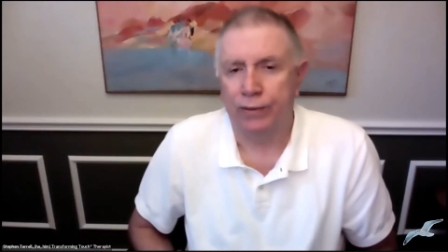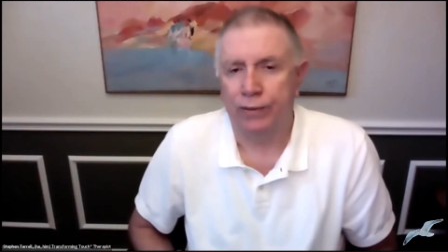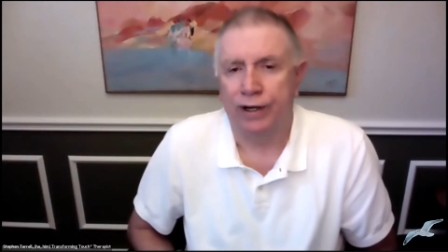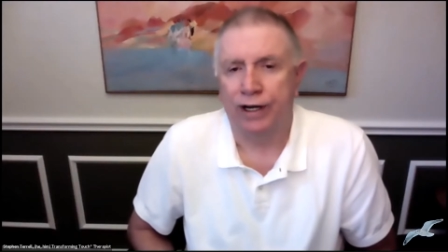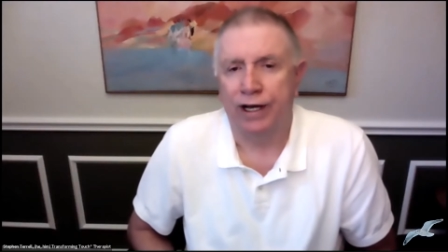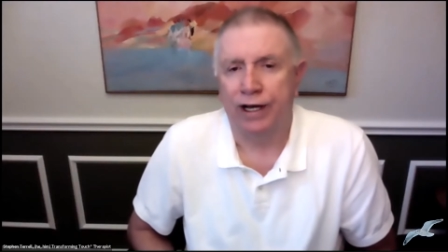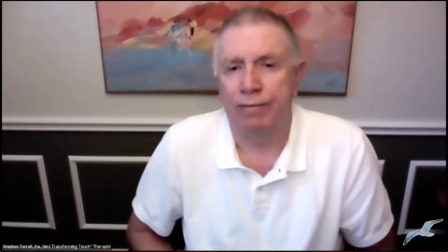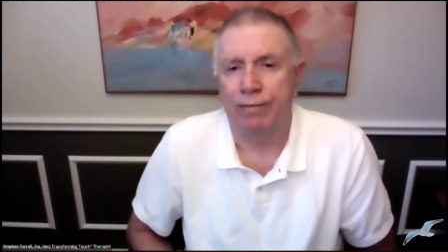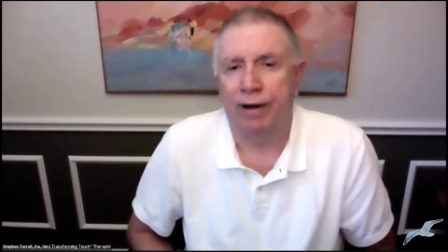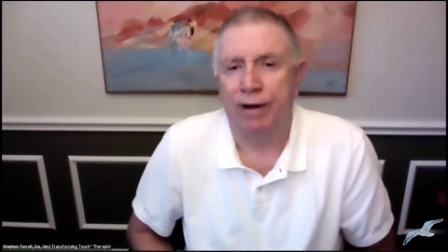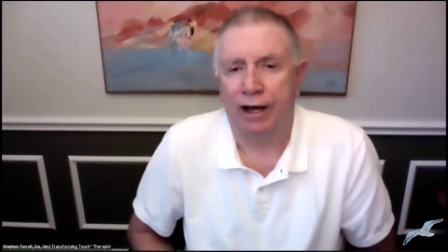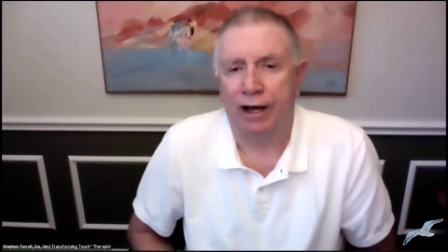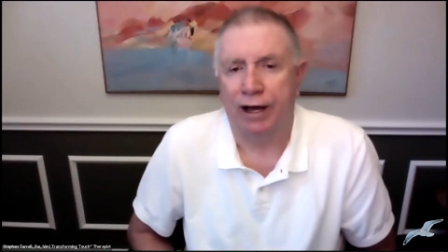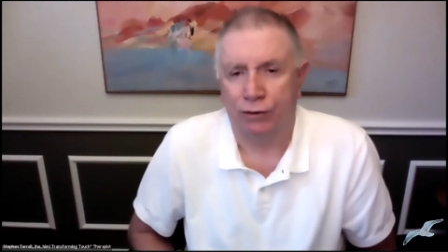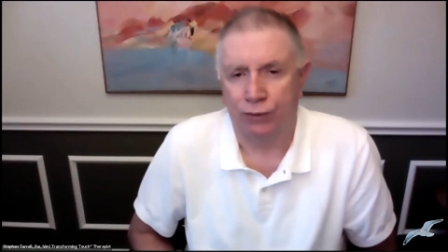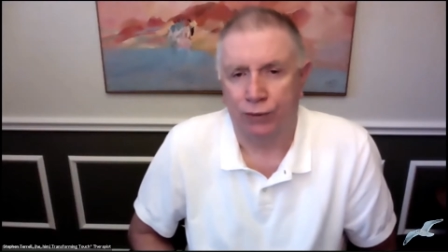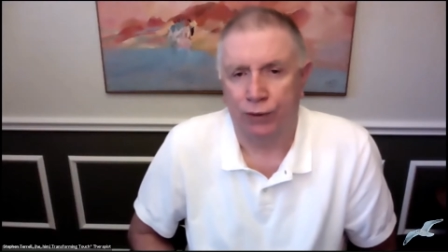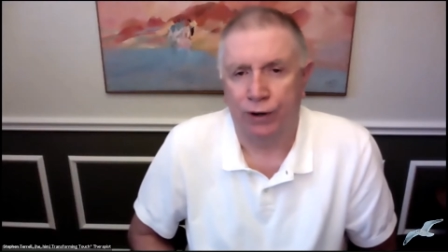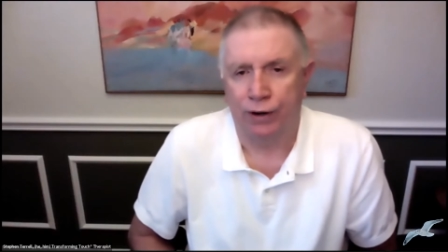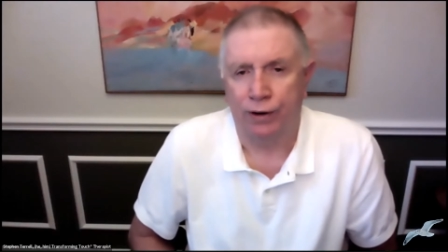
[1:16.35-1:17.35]
we come back
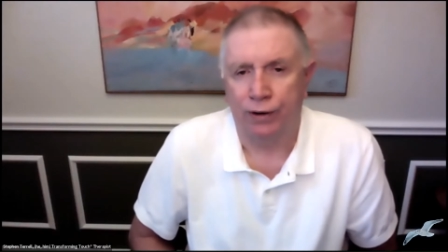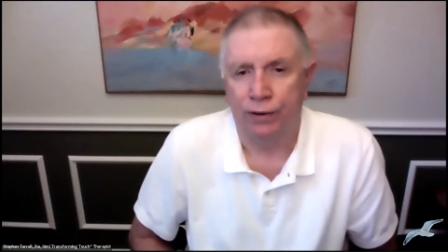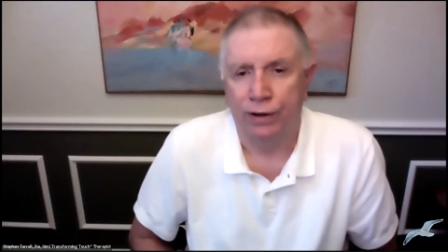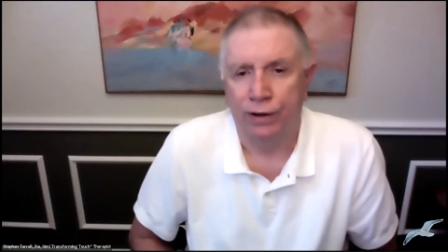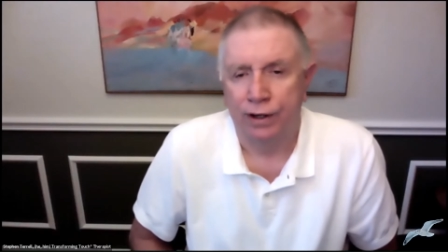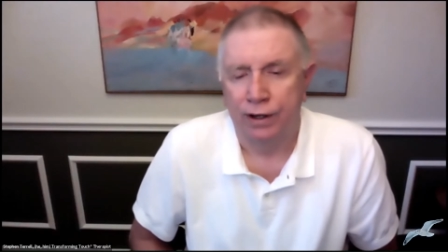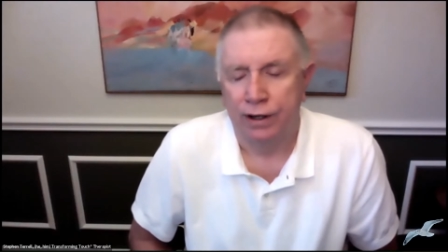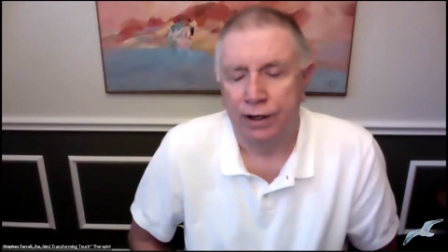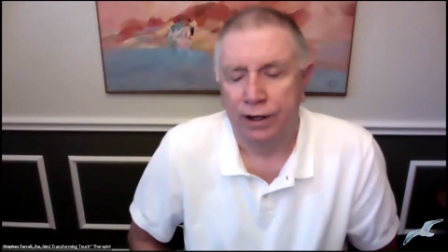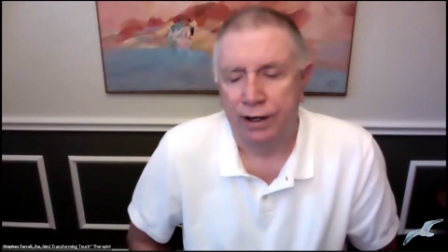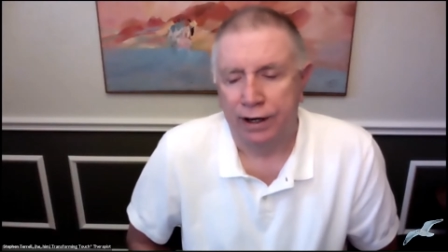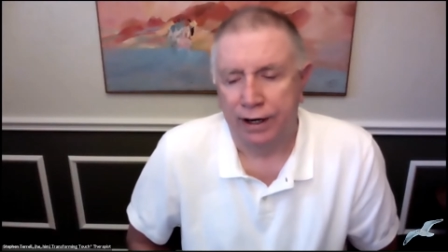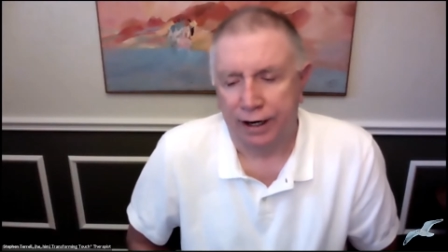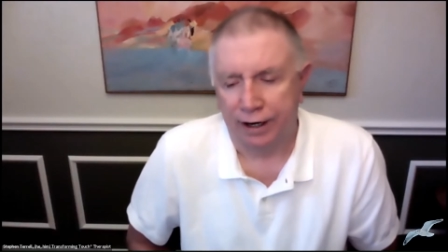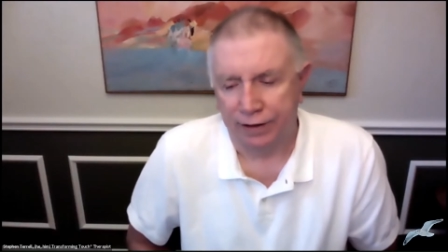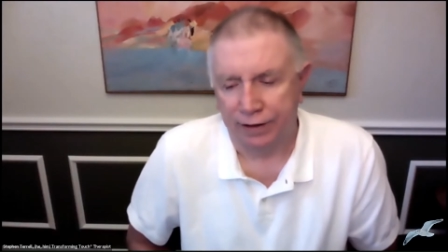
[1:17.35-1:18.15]
through. And